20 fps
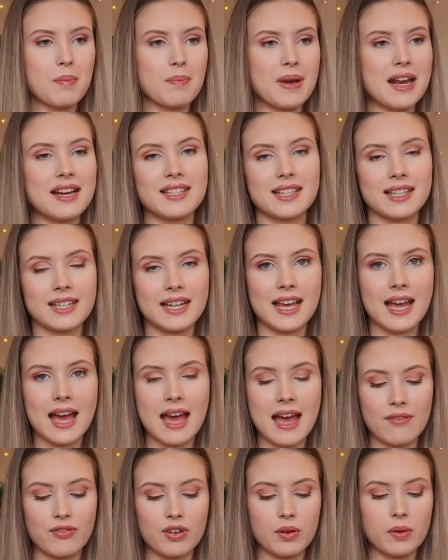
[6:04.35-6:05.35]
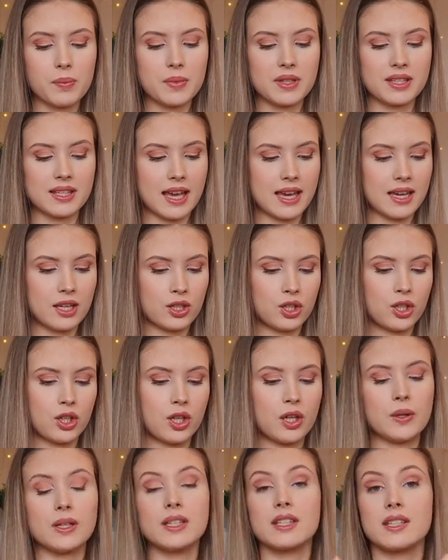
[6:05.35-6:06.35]
Basically, everyone was saying
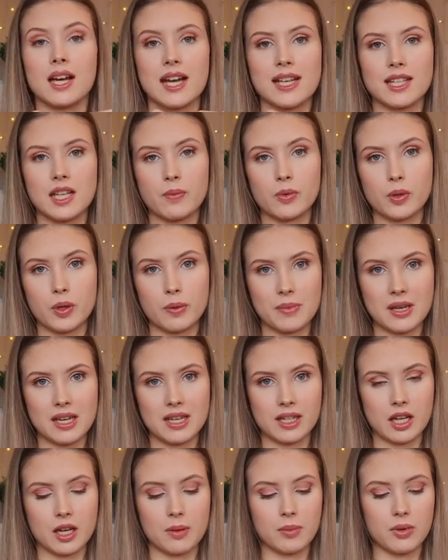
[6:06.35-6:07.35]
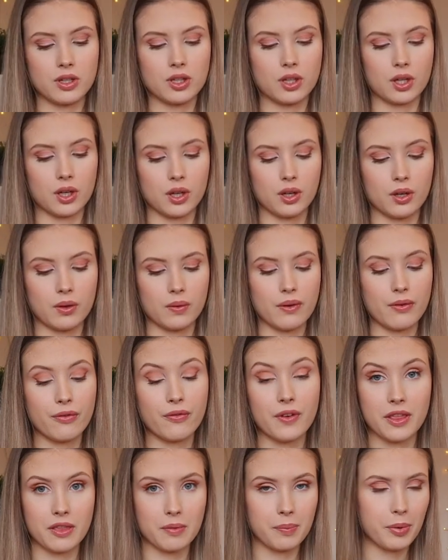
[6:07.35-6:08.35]
to size up to a medium to
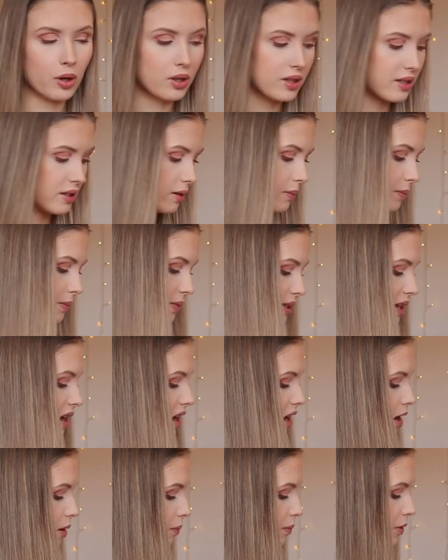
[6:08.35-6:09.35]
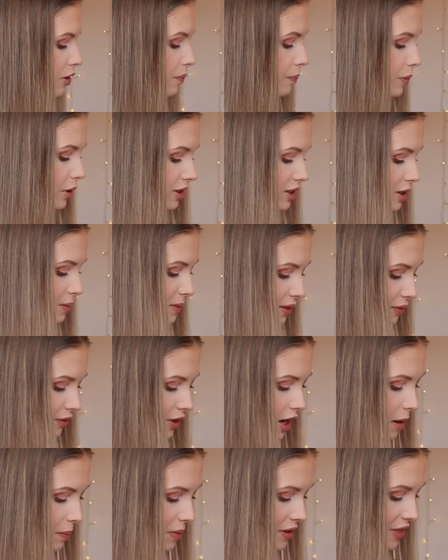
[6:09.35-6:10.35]
fit the bottoms, but the bottoms have
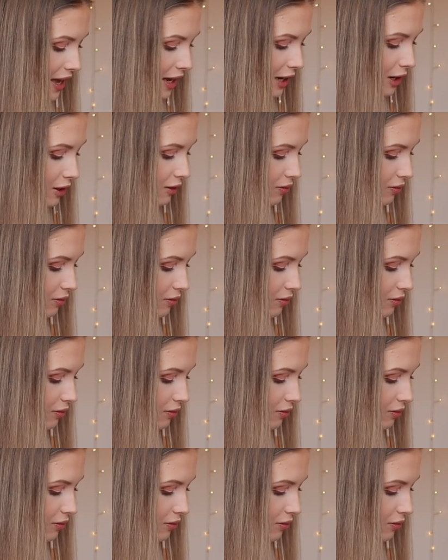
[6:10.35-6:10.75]
come and they